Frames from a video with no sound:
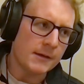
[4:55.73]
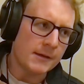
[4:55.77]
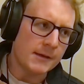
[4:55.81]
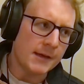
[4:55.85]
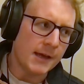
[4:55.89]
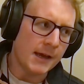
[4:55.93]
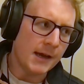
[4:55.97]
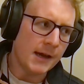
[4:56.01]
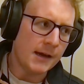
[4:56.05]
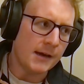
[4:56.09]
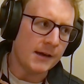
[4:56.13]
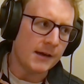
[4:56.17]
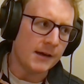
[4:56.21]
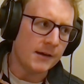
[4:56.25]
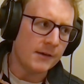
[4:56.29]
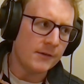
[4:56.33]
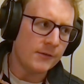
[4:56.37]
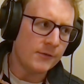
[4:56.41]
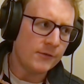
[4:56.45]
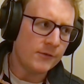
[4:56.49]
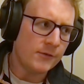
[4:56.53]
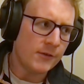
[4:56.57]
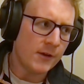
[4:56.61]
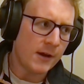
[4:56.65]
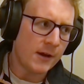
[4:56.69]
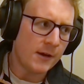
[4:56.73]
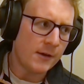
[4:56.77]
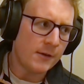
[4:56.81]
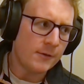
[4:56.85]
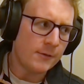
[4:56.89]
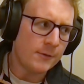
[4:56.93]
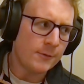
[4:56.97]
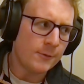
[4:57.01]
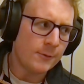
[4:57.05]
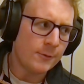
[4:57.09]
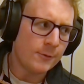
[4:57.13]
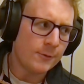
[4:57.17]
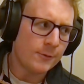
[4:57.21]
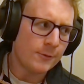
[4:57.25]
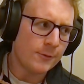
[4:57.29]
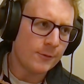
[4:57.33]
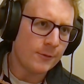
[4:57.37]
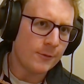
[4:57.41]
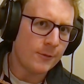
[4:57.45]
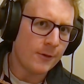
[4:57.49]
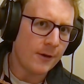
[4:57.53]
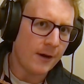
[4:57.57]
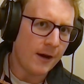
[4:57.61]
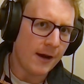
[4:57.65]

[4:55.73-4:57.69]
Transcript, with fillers: Yeah, so